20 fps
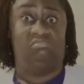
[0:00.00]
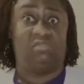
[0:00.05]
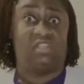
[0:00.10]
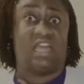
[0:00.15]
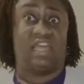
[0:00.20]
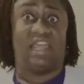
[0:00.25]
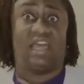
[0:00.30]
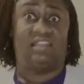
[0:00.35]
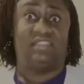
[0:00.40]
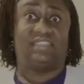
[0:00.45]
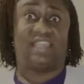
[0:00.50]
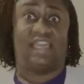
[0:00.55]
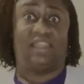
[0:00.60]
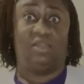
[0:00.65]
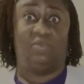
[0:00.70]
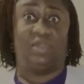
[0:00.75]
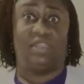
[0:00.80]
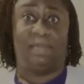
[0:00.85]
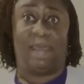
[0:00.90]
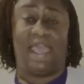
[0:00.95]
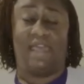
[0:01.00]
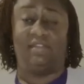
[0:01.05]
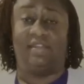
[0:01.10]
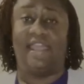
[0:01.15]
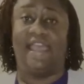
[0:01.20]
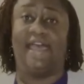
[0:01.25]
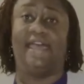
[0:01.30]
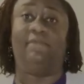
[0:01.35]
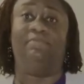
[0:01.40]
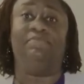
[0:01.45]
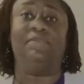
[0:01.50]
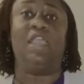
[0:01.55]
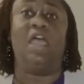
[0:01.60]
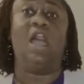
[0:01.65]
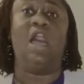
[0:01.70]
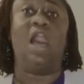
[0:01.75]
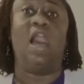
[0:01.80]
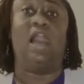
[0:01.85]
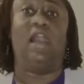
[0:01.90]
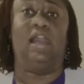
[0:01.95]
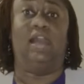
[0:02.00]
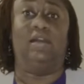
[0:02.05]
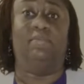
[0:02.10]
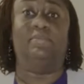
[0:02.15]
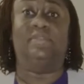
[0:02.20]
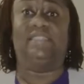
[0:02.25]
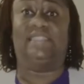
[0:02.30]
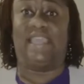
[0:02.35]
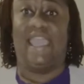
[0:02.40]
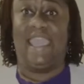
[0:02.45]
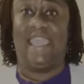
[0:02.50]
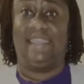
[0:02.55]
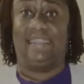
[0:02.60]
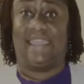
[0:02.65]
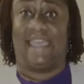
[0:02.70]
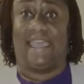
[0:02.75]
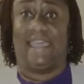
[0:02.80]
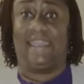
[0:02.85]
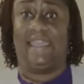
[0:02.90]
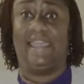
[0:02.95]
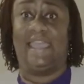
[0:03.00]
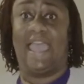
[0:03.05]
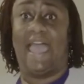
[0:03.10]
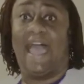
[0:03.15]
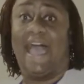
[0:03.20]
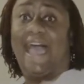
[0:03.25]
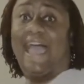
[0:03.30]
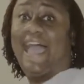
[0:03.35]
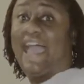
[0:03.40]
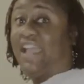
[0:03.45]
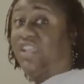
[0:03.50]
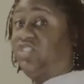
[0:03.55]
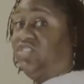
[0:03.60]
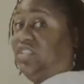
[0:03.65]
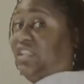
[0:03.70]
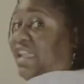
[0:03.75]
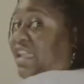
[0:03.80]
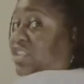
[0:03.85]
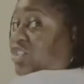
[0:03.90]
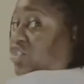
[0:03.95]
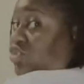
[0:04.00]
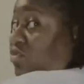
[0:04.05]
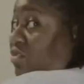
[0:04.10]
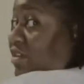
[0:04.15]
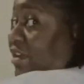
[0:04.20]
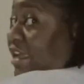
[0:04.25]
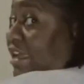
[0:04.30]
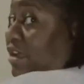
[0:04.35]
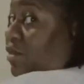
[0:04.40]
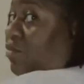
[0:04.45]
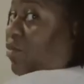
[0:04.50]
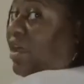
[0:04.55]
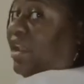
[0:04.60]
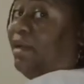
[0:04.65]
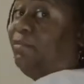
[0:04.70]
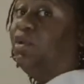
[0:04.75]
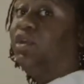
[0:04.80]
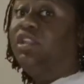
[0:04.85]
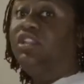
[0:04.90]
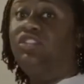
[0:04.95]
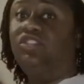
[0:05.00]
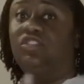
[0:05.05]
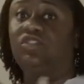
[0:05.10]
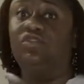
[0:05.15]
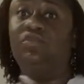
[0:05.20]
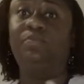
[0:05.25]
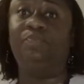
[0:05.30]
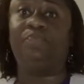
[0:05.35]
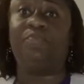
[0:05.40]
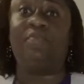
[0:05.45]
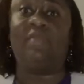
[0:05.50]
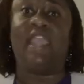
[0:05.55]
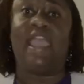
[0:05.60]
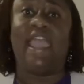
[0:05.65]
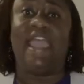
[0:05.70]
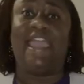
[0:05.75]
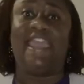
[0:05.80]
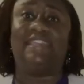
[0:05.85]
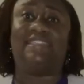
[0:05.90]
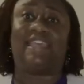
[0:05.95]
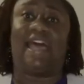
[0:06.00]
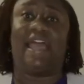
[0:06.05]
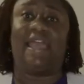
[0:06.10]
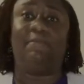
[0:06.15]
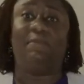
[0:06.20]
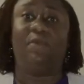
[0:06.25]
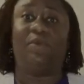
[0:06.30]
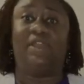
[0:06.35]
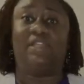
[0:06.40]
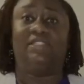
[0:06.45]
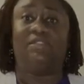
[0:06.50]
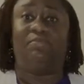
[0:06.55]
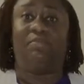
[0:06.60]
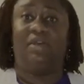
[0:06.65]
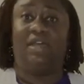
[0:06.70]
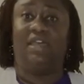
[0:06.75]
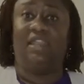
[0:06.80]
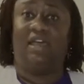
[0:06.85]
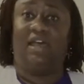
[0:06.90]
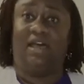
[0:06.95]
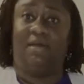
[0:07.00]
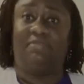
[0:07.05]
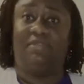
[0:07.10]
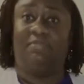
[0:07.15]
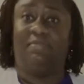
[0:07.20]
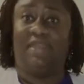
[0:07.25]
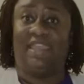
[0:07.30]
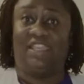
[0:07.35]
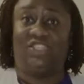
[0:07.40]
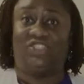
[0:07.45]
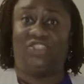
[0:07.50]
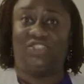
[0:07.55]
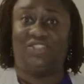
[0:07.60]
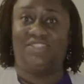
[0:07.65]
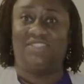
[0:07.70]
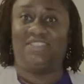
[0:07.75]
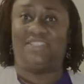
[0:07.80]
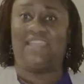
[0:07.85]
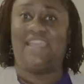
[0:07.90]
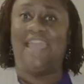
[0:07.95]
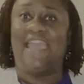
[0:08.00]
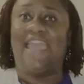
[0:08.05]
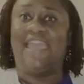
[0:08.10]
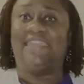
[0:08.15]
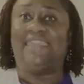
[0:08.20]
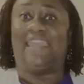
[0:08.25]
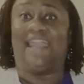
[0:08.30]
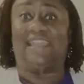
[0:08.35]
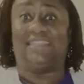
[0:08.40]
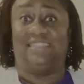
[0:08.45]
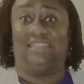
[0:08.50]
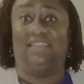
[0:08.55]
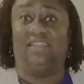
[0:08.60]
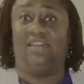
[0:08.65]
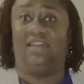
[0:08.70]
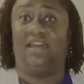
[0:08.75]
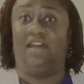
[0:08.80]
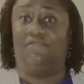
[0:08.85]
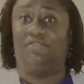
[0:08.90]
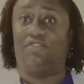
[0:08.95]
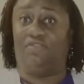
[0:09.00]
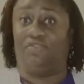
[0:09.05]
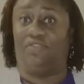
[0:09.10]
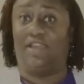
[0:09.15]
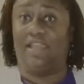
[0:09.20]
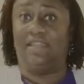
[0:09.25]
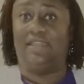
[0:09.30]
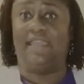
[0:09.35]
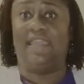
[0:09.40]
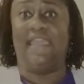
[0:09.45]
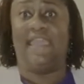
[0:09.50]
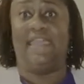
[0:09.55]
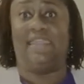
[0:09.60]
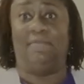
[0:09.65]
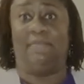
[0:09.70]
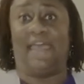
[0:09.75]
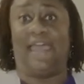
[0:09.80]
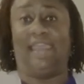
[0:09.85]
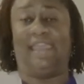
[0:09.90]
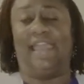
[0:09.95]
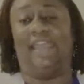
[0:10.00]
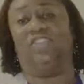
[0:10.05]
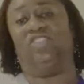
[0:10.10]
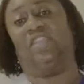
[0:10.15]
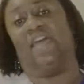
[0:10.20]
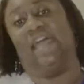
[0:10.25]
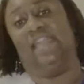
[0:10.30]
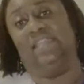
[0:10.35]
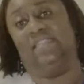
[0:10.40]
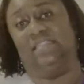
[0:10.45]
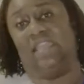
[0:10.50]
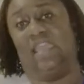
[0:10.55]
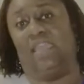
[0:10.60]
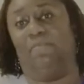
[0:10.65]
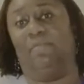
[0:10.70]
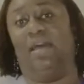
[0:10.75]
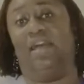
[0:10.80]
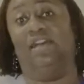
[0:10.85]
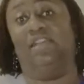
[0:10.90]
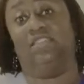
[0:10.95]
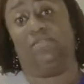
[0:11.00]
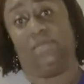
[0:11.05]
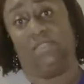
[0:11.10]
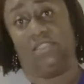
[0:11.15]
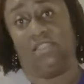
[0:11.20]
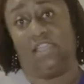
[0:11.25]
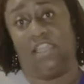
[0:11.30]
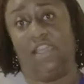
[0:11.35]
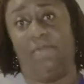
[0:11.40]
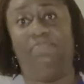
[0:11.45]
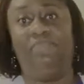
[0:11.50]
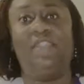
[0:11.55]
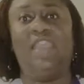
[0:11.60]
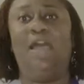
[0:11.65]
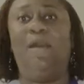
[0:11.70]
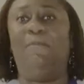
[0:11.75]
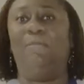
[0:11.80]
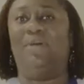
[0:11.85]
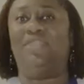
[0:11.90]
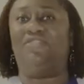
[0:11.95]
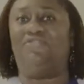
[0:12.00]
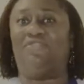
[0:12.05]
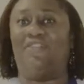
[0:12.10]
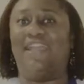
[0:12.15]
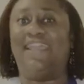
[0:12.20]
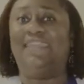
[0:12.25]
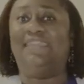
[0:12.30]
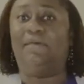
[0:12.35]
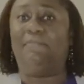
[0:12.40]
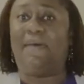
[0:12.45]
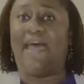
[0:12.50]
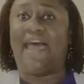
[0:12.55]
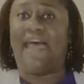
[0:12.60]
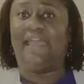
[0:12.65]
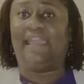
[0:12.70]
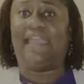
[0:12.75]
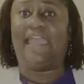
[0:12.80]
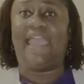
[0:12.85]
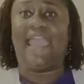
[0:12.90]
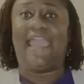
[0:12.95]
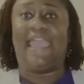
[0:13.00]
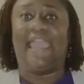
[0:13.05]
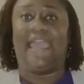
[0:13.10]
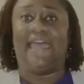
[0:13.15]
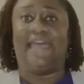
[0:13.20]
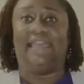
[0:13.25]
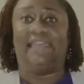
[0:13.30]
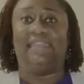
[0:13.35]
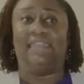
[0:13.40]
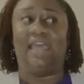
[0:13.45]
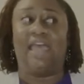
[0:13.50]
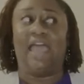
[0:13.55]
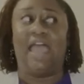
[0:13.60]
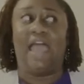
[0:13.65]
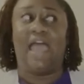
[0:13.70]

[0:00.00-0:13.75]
cut out exactly what the pattern had. Um, saying that, I actually enjoy it. What I'm going to do is I'm going to put up the pictures that I took of the front and the back. Actually, I didn't take it. My husband took it. But the front and the back. And